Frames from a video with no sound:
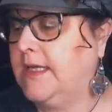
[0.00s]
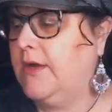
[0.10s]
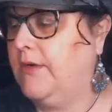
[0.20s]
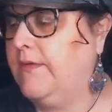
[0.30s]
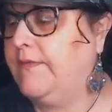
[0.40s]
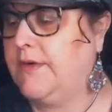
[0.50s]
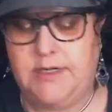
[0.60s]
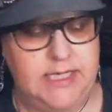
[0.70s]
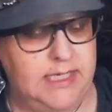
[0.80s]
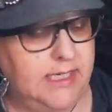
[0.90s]
over
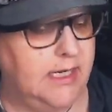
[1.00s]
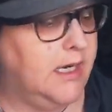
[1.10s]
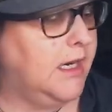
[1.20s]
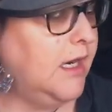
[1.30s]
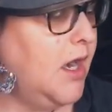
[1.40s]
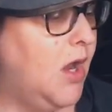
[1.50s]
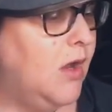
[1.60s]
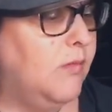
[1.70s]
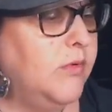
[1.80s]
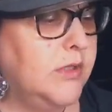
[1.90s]
here
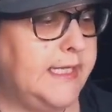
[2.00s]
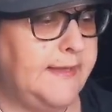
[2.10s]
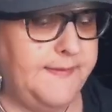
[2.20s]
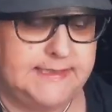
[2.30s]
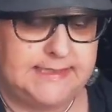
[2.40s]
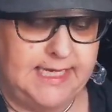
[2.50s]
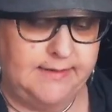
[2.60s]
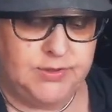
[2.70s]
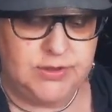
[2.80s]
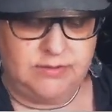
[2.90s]
will get the
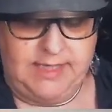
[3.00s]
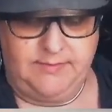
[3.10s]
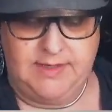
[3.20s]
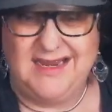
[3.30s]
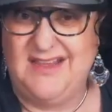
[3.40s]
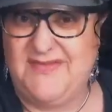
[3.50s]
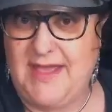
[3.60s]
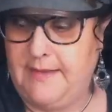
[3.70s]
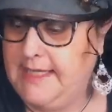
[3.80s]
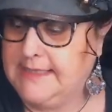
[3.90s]
same treatment, if
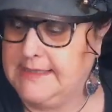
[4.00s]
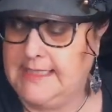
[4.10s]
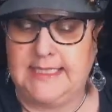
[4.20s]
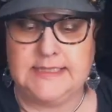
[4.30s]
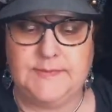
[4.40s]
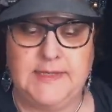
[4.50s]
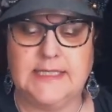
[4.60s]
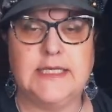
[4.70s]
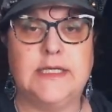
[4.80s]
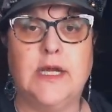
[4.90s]
that makes sense,
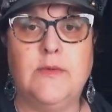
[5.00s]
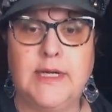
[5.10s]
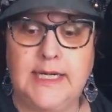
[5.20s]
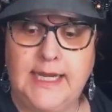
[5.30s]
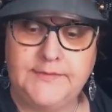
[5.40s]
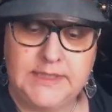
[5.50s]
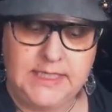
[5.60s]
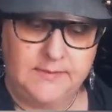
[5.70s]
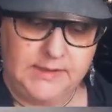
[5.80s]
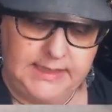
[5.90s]
because I don't want to have to
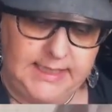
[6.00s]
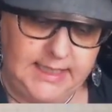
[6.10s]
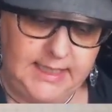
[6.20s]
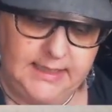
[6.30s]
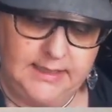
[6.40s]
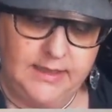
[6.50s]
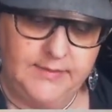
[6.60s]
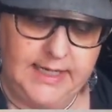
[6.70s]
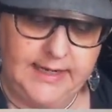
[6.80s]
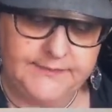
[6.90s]
keep cleaning, and I don't
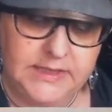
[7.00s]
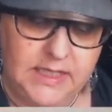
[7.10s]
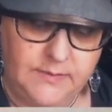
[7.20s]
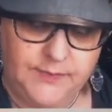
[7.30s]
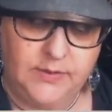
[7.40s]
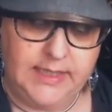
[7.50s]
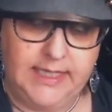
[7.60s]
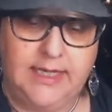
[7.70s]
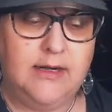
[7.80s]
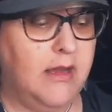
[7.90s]
want to have to keep pulling
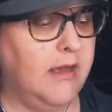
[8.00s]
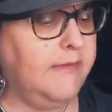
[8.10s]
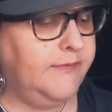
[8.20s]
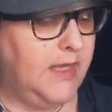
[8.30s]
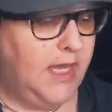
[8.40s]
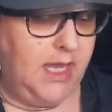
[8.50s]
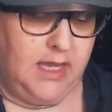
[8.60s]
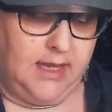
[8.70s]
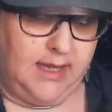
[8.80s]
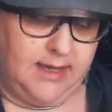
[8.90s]
it off.
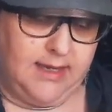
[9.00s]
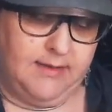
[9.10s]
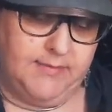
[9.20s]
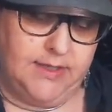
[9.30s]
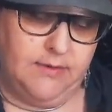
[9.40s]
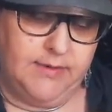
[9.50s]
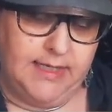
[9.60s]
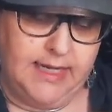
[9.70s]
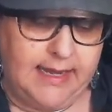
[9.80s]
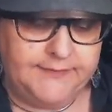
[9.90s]
I don't want
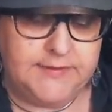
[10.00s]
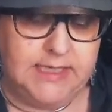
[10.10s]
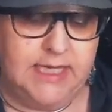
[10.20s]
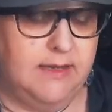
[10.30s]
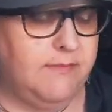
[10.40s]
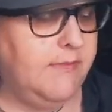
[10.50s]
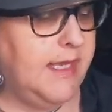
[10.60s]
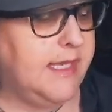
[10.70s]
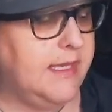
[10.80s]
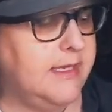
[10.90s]
to have to keep
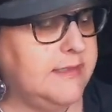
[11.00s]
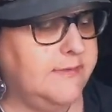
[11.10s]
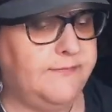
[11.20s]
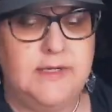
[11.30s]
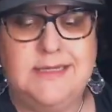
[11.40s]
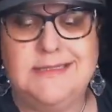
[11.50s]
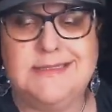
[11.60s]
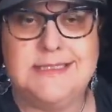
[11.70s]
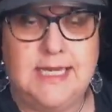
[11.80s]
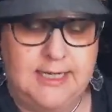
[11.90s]
making it different,
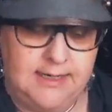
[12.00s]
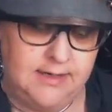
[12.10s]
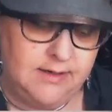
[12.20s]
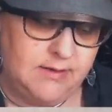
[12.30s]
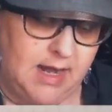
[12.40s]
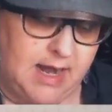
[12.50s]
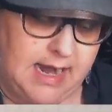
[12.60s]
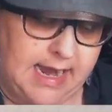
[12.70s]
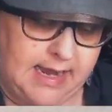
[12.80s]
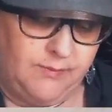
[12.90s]
so
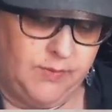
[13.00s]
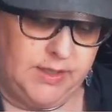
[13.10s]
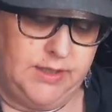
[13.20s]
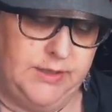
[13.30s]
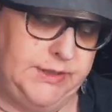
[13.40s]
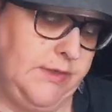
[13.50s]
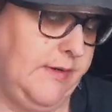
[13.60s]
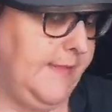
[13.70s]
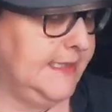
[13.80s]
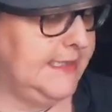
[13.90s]
I will do
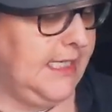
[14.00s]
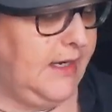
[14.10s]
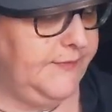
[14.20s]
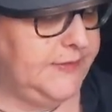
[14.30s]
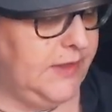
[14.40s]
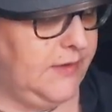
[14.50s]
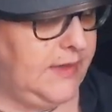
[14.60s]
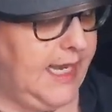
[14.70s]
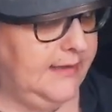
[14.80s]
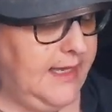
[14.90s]
it myself. So
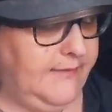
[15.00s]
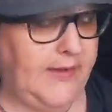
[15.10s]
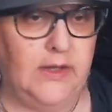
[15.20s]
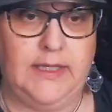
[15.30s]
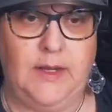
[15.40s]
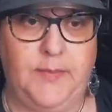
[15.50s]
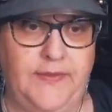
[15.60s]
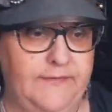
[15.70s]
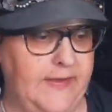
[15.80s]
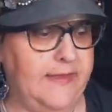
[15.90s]
I love how like I put
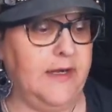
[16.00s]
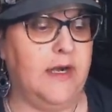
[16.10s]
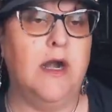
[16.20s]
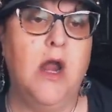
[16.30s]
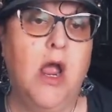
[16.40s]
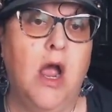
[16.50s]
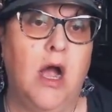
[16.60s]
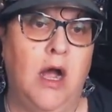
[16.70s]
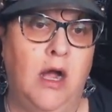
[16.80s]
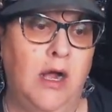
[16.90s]
the feather
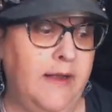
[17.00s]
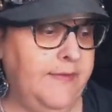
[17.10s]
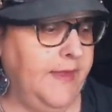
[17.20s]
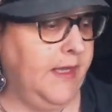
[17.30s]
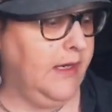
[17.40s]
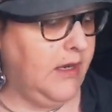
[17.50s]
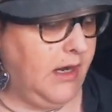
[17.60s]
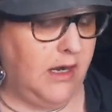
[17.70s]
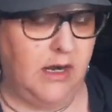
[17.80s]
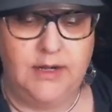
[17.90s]
on the
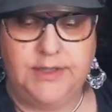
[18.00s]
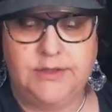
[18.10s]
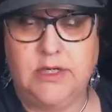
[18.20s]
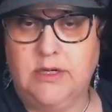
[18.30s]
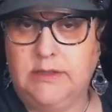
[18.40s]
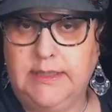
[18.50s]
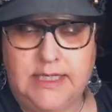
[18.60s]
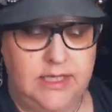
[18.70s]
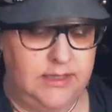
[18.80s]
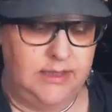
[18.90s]
card. You totally
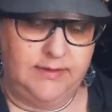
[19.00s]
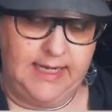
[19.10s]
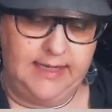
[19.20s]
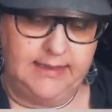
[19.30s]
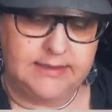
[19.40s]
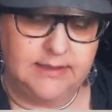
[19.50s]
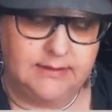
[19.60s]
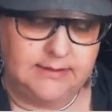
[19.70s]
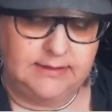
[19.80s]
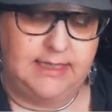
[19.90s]
can do that.
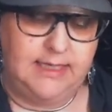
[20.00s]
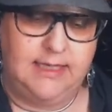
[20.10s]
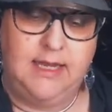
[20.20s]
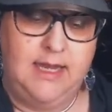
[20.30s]
Totally